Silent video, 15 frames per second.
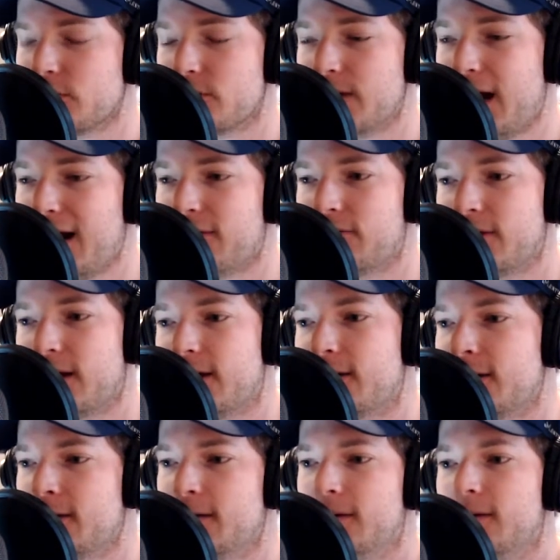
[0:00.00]
got to think
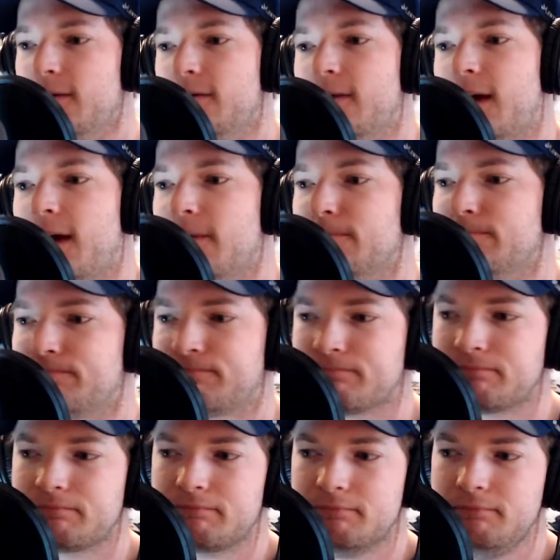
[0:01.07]
that,
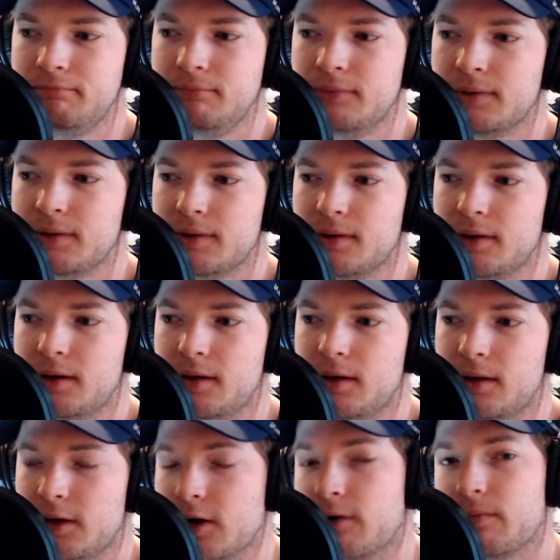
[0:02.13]

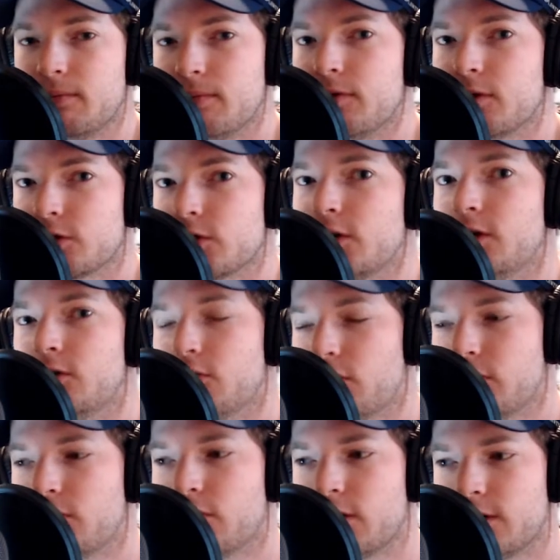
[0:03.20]
you're
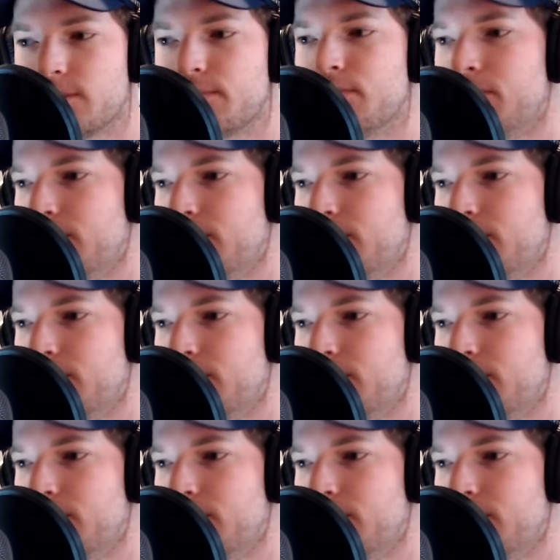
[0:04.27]
going to,